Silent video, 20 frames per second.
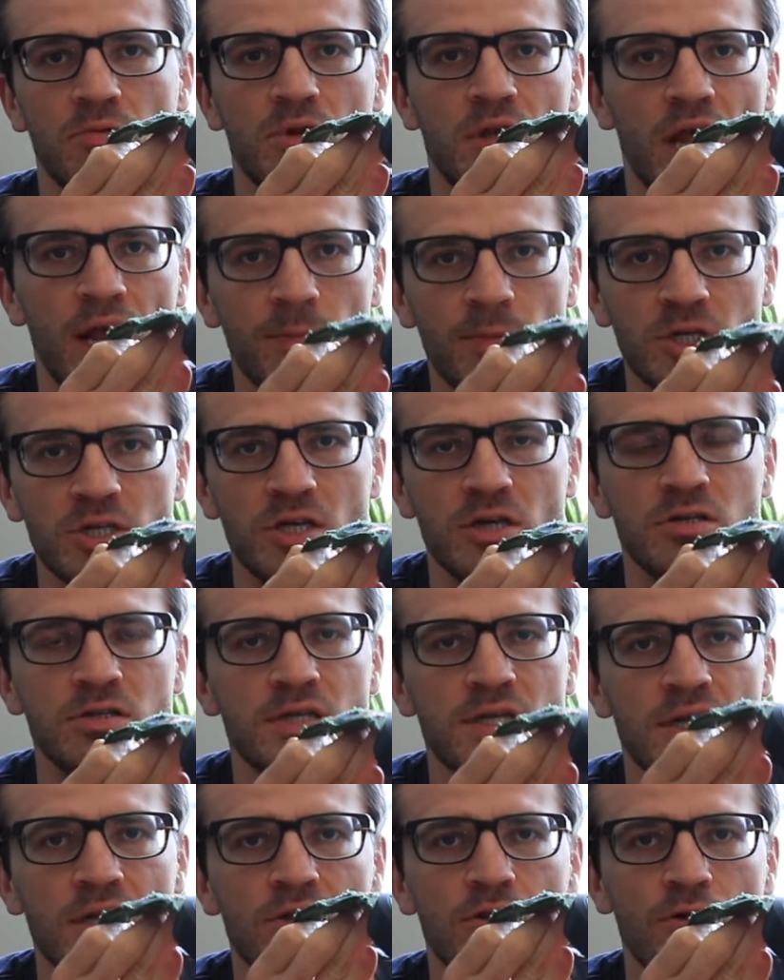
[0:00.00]
damaging
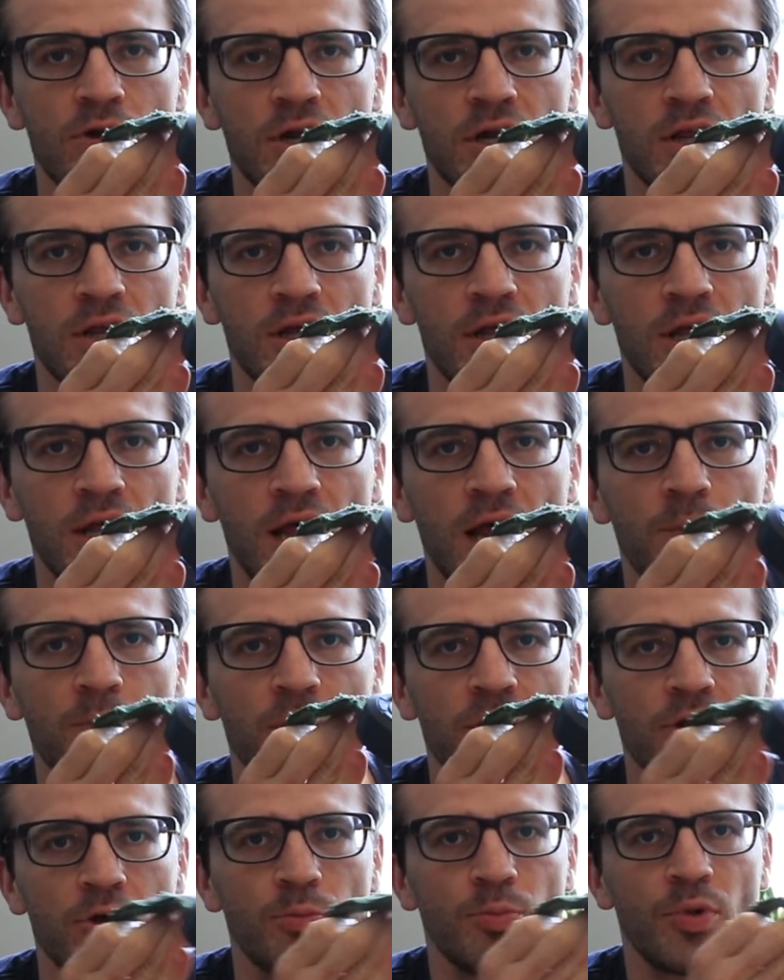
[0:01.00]
his teeth or anything like that,
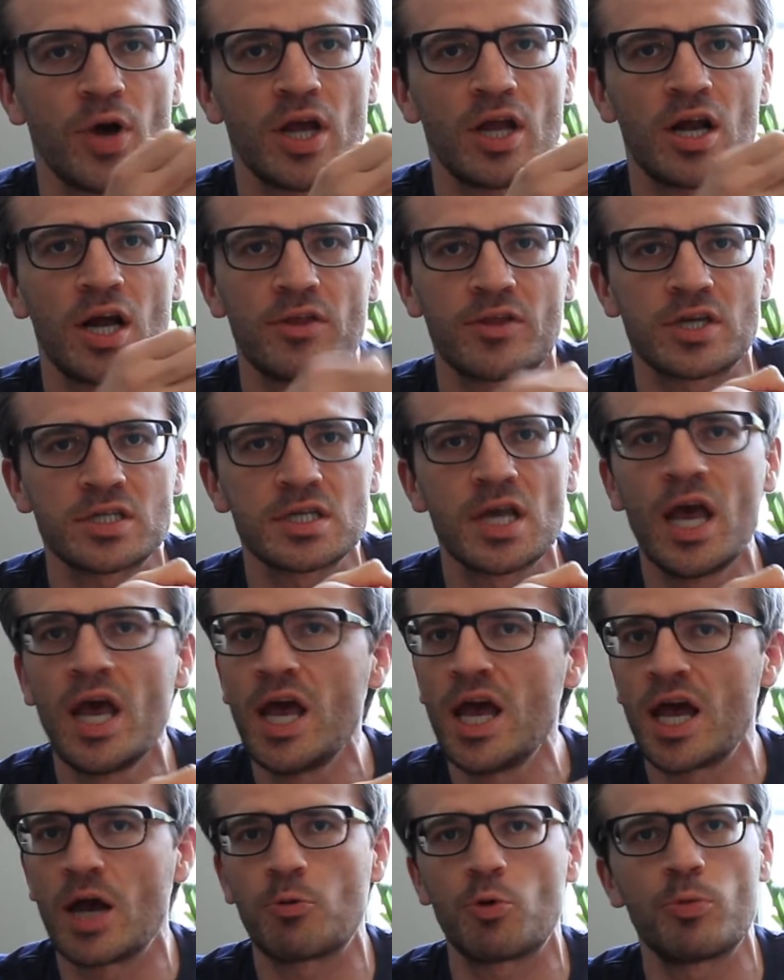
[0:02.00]
but he'll bite on this
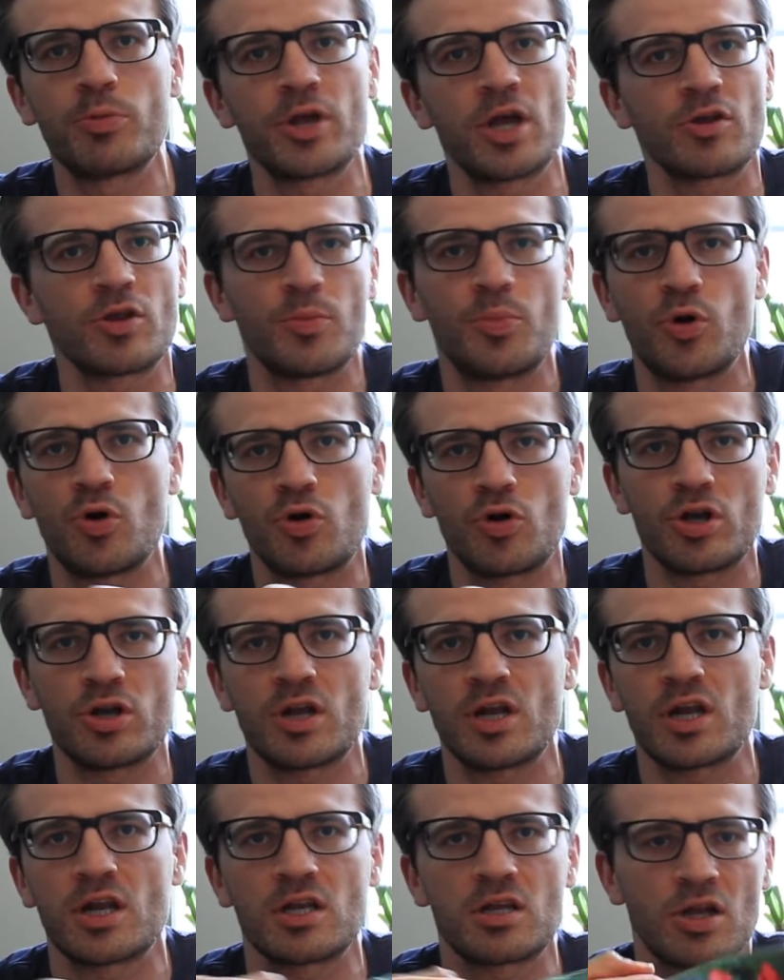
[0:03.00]
and we'll be able to pull
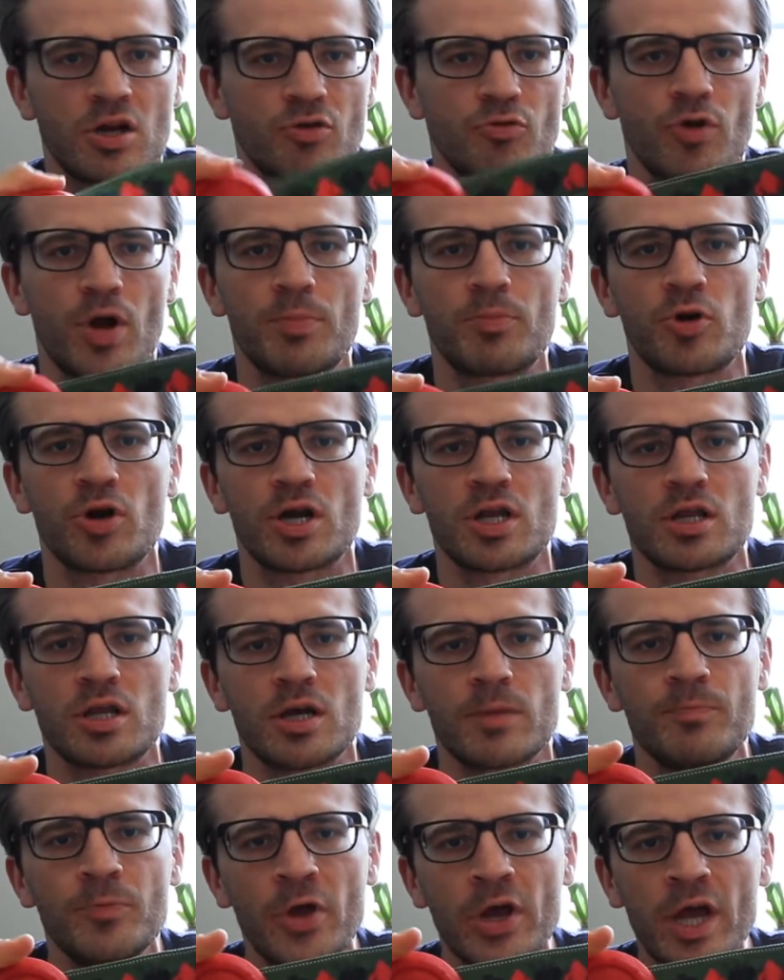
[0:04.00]
it and it didn't rip or
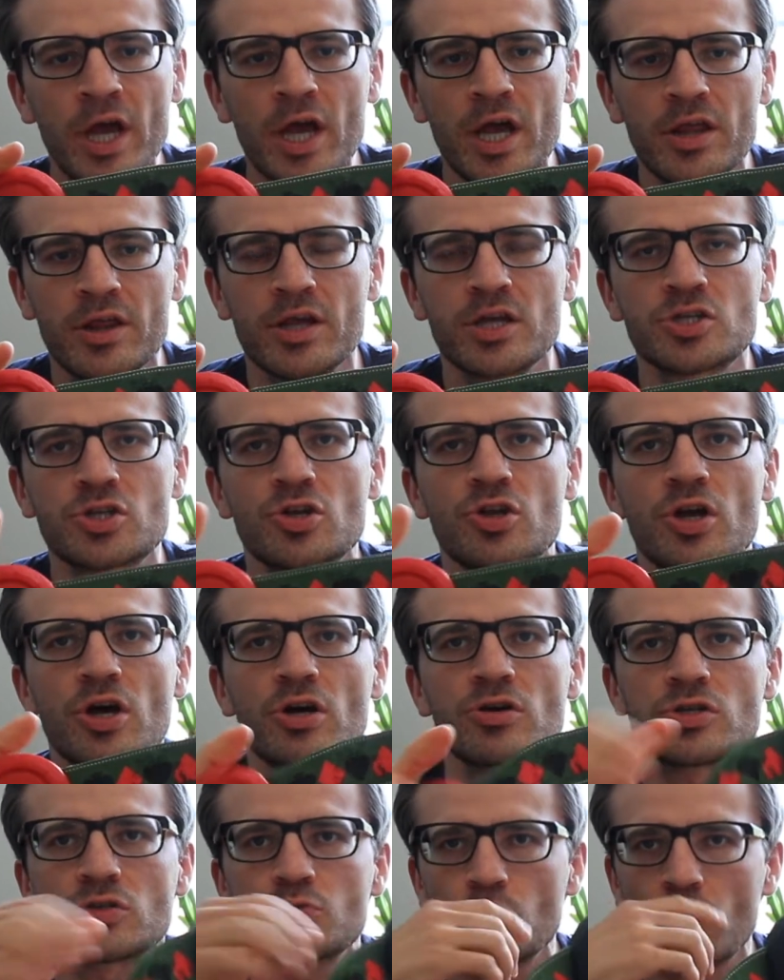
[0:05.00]
anything. The issue
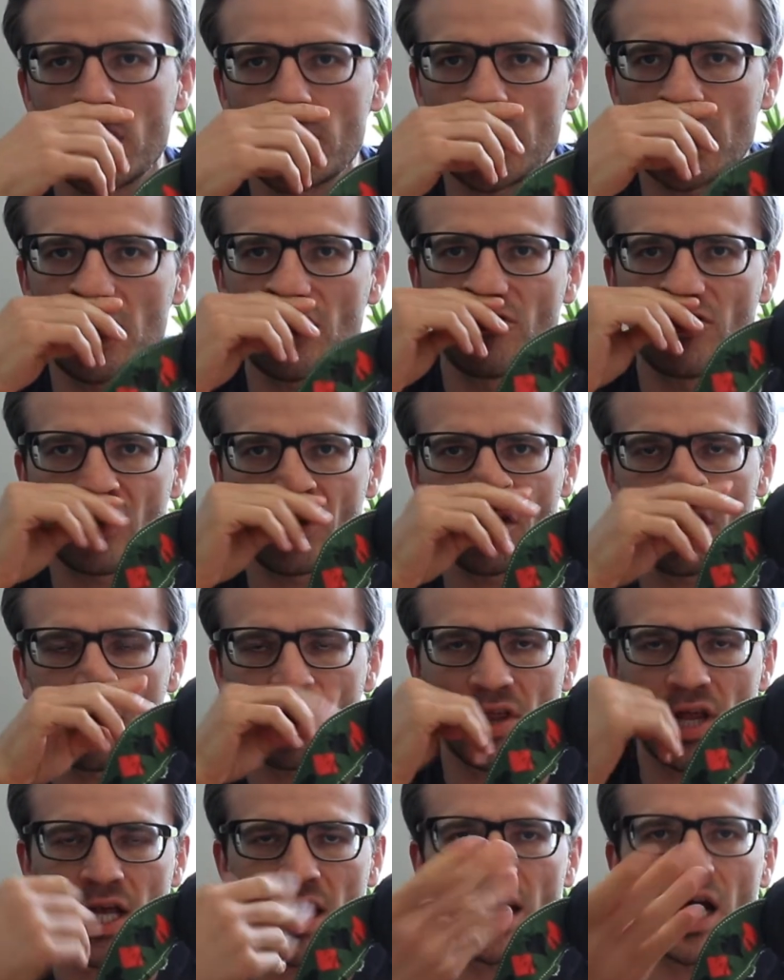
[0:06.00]
though is when he
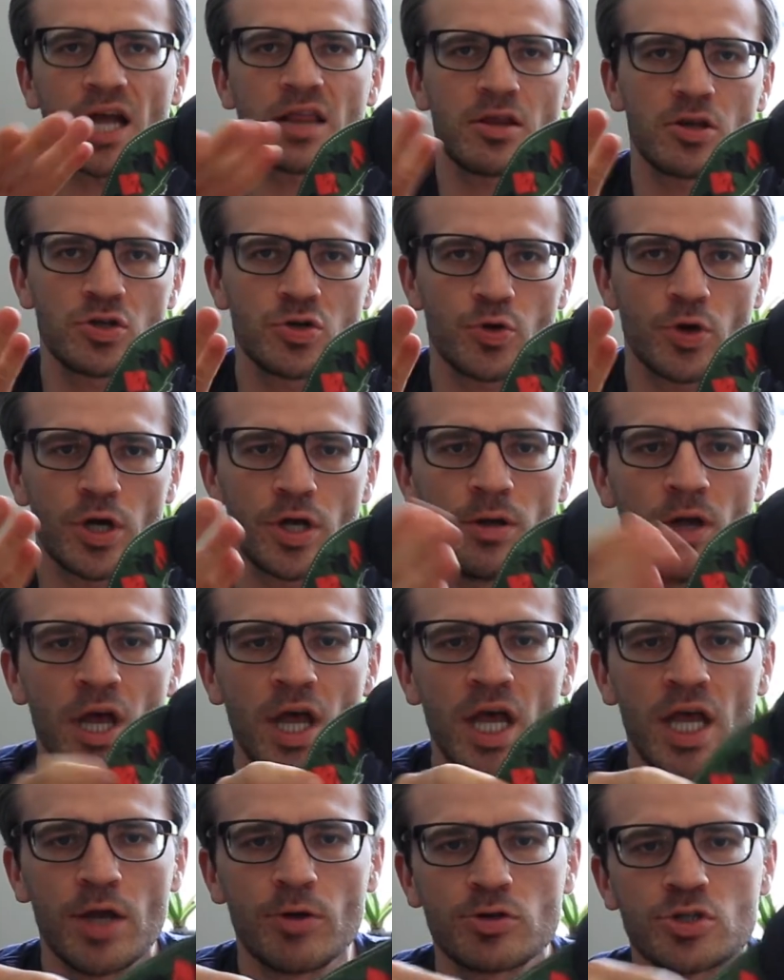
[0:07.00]
like got the toy,
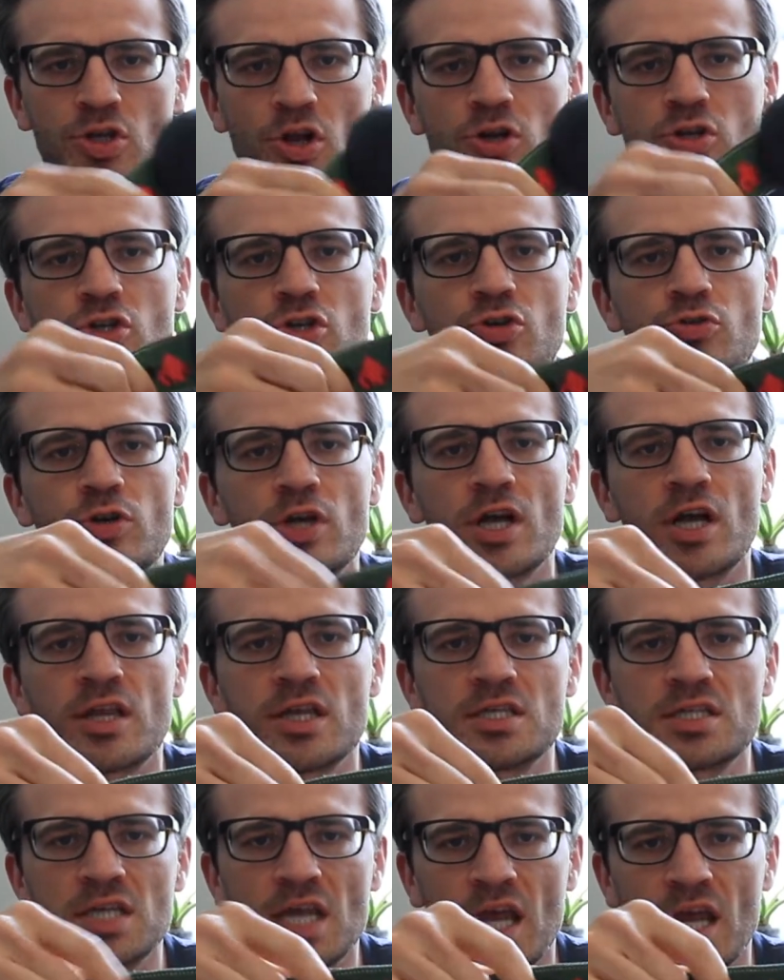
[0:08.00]
he would start chewing on
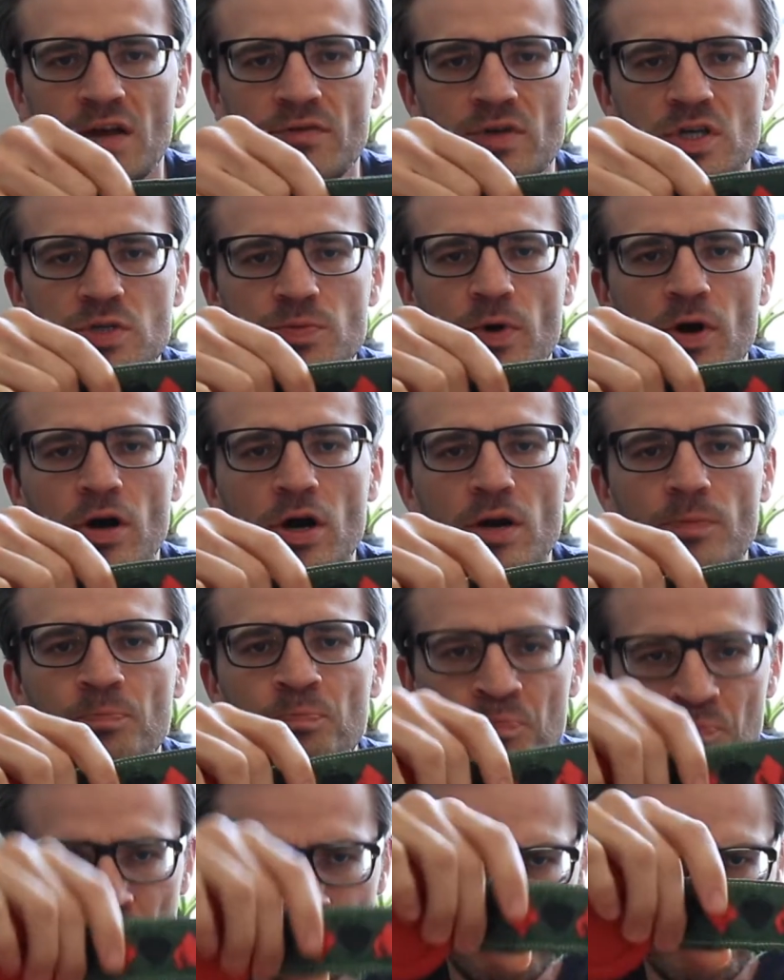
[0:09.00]
this canvas part,
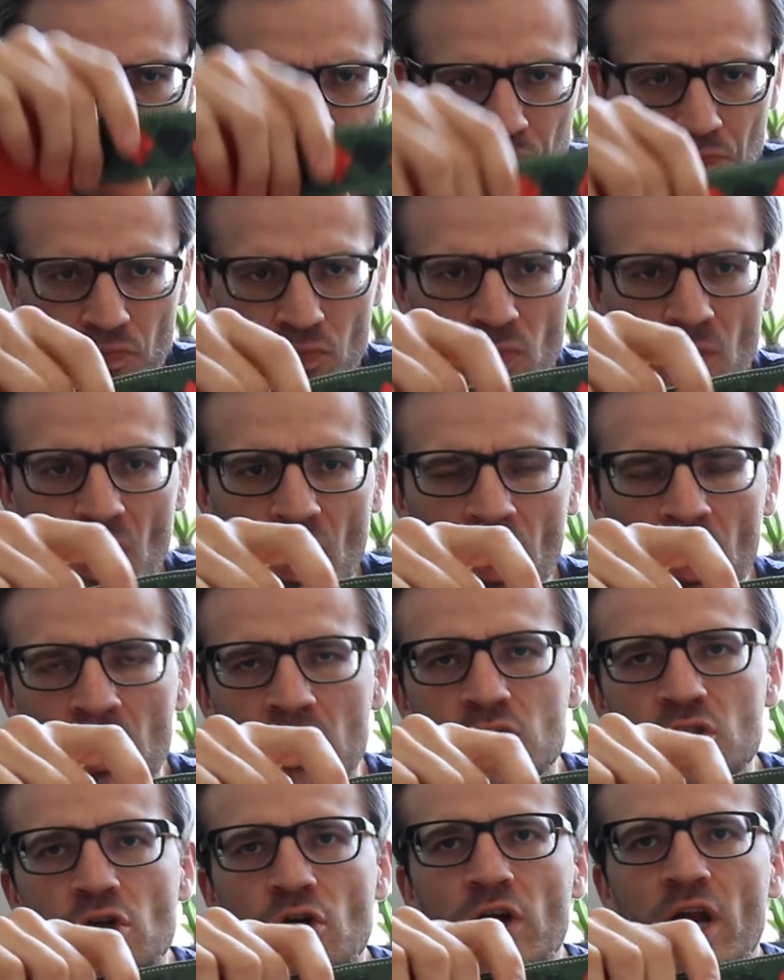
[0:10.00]

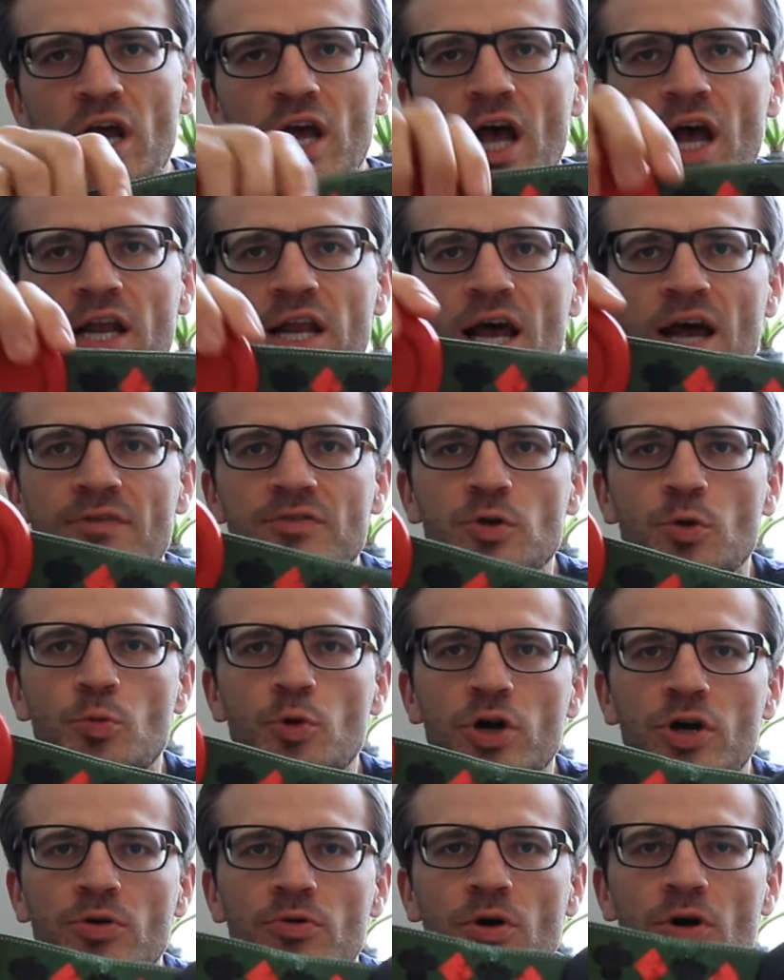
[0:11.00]
and so I'd have to
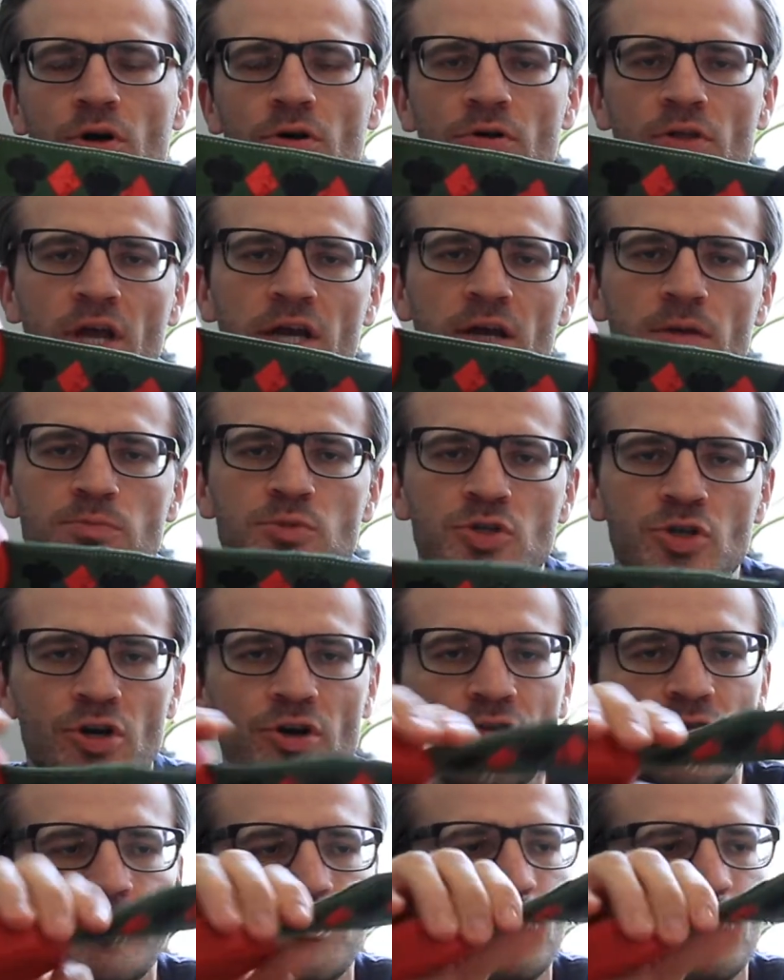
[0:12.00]
work or like observe